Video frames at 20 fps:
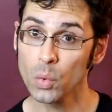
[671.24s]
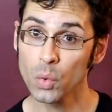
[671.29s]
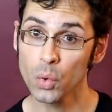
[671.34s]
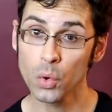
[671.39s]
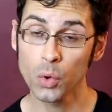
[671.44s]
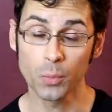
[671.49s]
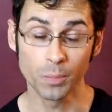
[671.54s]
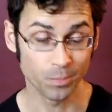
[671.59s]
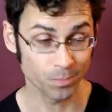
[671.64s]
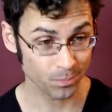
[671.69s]

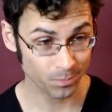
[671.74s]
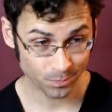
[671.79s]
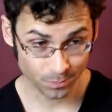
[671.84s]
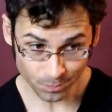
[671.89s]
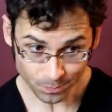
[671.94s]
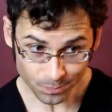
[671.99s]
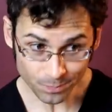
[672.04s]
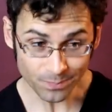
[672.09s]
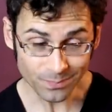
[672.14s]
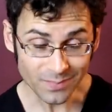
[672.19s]
Ooh,
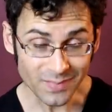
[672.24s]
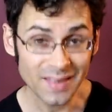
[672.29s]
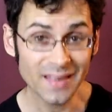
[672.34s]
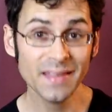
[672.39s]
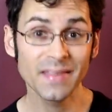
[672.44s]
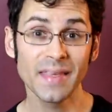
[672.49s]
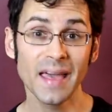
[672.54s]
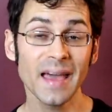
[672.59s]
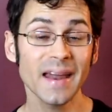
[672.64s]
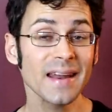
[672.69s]

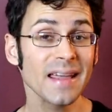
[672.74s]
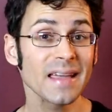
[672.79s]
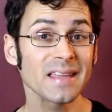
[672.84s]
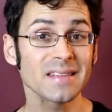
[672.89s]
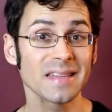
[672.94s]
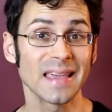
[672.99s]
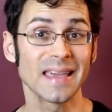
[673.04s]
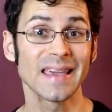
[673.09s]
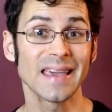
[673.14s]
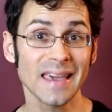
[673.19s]
that
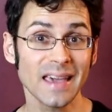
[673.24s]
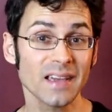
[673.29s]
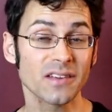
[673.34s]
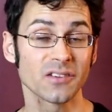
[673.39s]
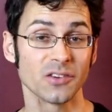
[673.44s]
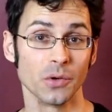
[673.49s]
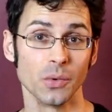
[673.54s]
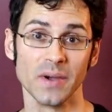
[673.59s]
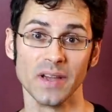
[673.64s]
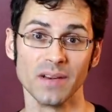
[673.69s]
has a
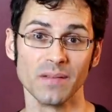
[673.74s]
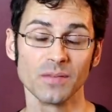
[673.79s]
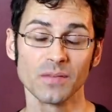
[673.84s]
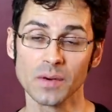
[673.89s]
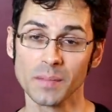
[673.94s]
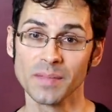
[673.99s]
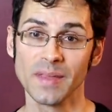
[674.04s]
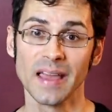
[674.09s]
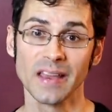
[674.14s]
kick to it from